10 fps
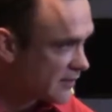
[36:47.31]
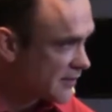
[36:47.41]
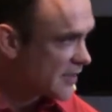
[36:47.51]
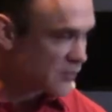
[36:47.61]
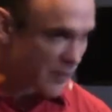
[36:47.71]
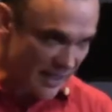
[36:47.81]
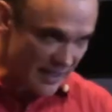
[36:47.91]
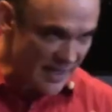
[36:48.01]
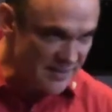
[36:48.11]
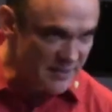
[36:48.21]
He's
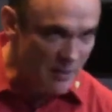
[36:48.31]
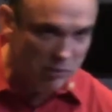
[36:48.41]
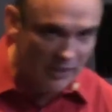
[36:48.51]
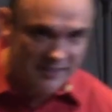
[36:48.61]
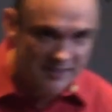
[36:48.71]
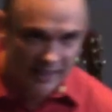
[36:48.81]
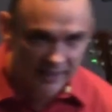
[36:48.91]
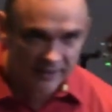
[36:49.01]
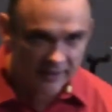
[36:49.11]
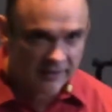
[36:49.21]
recognizing the blessing.
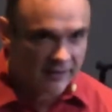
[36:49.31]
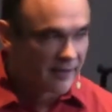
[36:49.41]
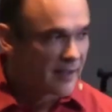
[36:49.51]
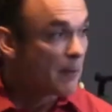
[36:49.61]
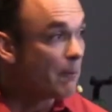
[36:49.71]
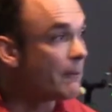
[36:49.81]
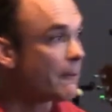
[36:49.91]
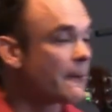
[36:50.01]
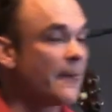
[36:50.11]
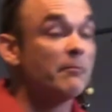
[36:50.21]

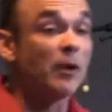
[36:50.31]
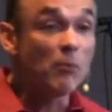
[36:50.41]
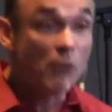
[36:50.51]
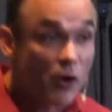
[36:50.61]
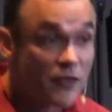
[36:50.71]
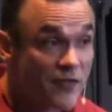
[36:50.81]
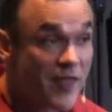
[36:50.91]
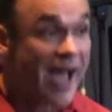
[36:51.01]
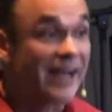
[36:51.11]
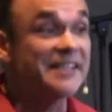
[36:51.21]
But more than
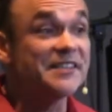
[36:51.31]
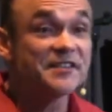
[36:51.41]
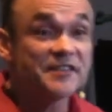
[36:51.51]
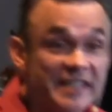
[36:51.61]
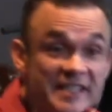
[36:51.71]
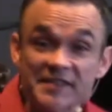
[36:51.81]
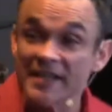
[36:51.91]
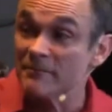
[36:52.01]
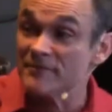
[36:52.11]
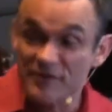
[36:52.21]
that, he sees
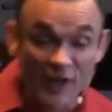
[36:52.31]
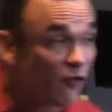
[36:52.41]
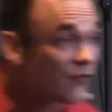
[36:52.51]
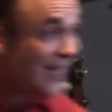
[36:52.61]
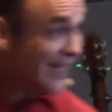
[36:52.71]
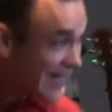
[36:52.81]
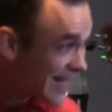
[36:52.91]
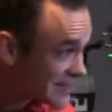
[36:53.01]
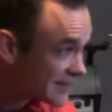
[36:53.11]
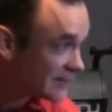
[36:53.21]
himself in
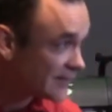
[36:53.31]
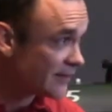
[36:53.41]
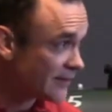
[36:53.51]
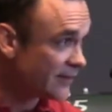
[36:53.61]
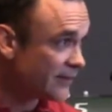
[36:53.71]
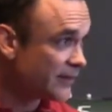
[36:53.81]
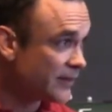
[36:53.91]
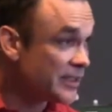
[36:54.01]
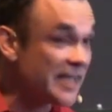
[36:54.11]
it. He